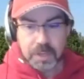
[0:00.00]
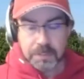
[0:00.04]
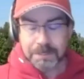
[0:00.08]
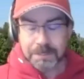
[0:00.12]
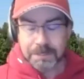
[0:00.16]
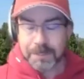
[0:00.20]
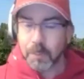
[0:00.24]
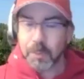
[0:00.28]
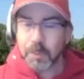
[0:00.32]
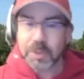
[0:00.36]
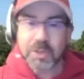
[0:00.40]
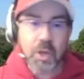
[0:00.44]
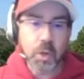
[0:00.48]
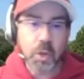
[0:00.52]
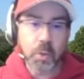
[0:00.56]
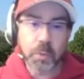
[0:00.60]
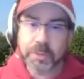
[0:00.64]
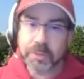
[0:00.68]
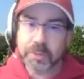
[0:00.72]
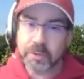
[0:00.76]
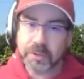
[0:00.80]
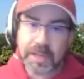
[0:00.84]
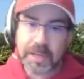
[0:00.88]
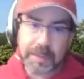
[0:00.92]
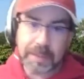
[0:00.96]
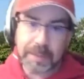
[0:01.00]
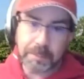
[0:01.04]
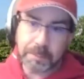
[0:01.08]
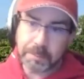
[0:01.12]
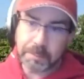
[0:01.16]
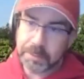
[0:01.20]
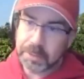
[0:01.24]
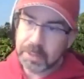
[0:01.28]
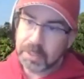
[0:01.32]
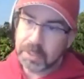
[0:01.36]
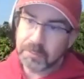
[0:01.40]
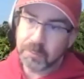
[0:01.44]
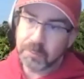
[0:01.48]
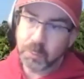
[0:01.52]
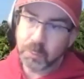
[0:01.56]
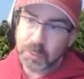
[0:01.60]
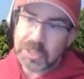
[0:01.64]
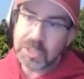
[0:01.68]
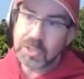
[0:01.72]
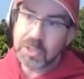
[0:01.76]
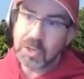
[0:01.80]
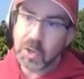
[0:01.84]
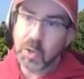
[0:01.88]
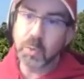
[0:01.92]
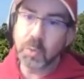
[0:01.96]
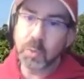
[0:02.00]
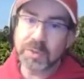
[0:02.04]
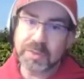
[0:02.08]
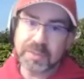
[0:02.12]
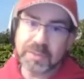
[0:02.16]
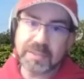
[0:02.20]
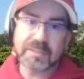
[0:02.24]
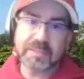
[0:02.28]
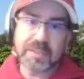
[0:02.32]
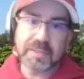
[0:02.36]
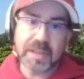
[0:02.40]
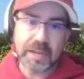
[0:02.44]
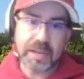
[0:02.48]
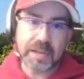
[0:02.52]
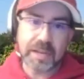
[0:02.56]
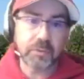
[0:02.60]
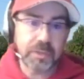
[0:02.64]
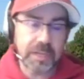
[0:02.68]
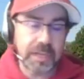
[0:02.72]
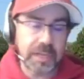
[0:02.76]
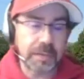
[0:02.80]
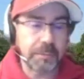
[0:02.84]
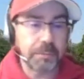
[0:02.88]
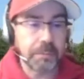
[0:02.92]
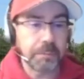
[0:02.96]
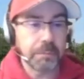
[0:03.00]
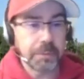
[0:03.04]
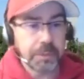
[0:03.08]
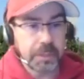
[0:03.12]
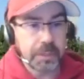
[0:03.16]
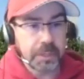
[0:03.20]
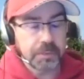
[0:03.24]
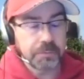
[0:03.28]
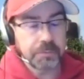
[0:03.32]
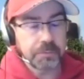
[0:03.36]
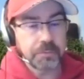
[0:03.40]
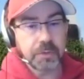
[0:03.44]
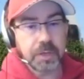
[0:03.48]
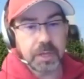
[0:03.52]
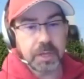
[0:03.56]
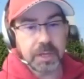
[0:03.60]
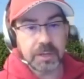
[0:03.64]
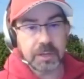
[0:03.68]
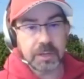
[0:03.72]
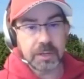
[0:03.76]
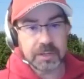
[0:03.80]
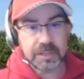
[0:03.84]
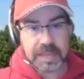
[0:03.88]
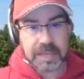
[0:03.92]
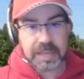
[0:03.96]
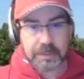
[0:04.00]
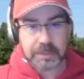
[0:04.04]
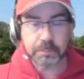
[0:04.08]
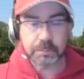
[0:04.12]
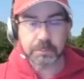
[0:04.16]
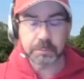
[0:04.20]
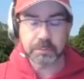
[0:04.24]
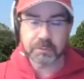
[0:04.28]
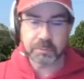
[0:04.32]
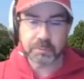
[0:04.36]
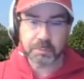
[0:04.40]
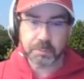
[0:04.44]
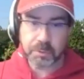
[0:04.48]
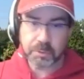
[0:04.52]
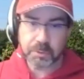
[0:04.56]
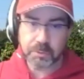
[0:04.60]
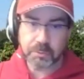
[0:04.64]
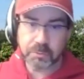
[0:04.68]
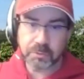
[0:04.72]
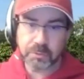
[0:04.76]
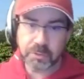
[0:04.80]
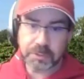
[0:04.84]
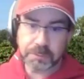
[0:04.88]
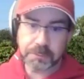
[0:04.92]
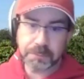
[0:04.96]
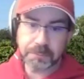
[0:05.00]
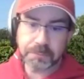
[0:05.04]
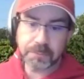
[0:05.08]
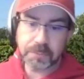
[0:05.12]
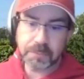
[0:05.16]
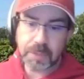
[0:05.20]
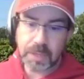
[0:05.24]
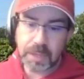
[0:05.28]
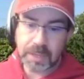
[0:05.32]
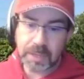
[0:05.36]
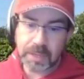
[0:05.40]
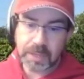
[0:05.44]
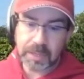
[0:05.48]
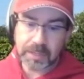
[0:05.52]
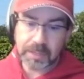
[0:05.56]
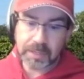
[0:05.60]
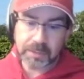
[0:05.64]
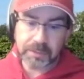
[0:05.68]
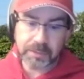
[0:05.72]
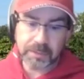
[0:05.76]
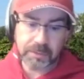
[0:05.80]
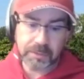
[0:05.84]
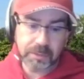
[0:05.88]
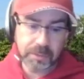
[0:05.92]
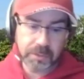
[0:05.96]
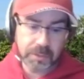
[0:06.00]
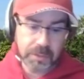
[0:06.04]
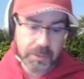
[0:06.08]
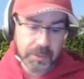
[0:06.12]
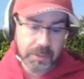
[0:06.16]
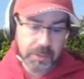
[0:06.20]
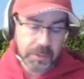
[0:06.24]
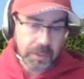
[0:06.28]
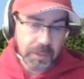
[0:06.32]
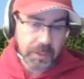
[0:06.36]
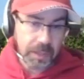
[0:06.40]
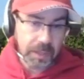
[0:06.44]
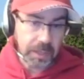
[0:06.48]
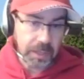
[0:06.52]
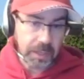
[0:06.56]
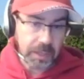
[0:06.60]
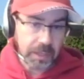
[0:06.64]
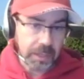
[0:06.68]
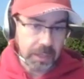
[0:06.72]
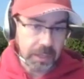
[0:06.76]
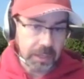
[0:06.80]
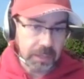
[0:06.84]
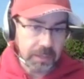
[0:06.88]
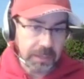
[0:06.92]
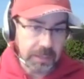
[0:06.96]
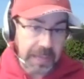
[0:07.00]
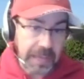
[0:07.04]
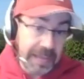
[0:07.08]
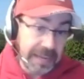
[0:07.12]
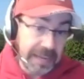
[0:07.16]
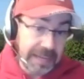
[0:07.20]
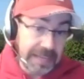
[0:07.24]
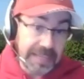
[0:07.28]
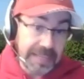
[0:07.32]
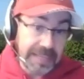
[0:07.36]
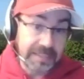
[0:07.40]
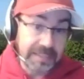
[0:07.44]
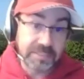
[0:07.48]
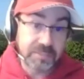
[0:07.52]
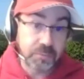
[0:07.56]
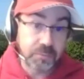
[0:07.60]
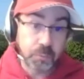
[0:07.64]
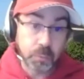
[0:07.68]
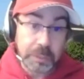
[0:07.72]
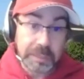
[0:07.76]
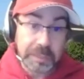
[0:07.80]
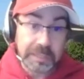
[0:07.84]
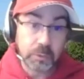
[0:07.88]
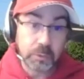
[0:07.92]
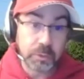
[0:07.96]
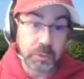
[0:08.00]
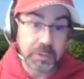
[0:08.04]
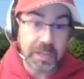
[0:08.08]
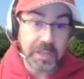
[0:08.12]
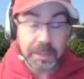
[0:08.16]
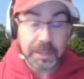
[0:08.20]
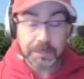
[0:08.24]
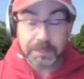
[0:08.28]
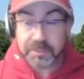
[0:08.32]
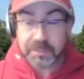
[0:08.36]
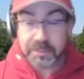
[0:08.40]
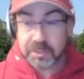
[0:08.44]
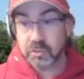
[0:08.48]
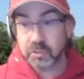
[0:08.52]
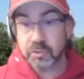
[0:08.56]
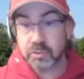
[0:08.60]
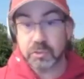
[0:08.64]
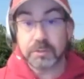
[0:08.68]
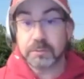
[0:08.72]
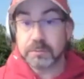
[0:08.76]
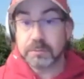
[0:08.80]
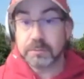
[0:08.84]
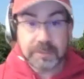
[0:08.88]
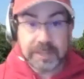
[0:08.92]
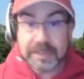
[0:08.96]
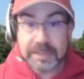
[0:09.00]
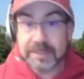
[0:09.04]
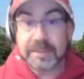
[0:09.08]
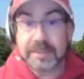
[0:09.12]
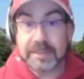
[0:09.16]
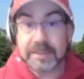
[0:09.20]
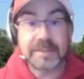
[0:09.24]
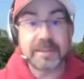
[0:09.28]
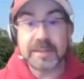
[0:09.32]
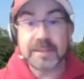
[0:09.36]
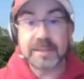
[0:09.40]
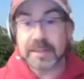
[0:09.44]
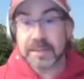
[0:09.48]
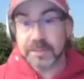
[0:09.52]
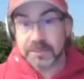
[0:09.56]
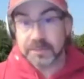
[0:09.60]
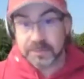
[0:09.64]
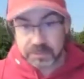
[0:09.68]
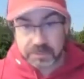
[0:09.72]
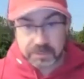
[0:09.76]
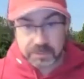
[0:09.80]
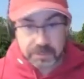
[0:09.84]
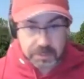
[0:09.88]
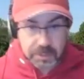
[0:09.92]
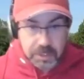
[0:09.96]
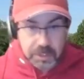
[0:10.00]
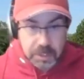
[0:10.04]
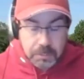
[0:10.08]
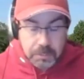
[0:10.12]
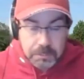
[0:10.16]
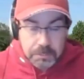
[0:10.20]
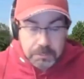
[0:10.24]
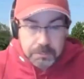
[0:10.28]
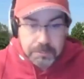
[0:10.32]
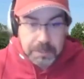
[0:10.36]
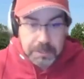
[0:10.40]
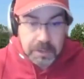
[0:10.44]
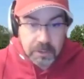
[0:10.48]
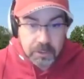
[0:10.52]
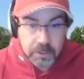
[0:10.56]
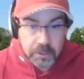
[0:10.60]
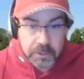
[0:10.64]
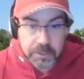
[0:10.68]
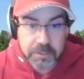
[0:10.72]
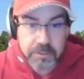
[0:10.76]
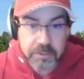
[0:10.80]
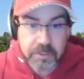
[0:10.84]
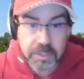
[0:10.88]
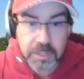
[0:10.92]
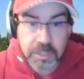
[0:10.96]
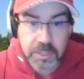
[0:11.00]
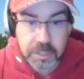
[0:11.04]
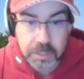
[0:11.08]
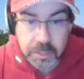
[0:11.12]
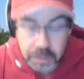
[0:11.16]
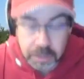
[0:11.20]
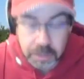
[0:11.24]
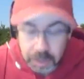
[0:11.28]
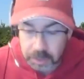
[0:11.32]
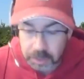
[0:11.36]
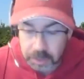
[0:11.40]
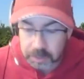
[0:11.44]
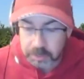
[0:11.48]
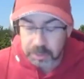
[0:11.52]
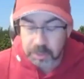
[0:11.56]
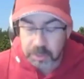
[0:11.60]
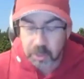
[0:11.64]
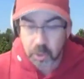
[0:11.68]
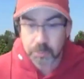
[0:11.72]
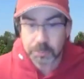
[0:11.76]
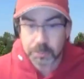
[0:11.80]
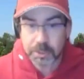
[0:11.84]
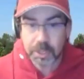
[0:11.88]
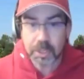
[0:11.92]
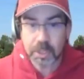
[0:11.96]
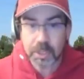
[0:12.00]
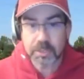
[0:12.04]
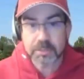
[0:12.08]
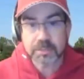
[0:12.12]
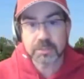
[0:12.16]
But we know what they're capable of. We know what these guys are capable of, and they're capable of producing. And against really good competition, like they did against Maryland in Omaha.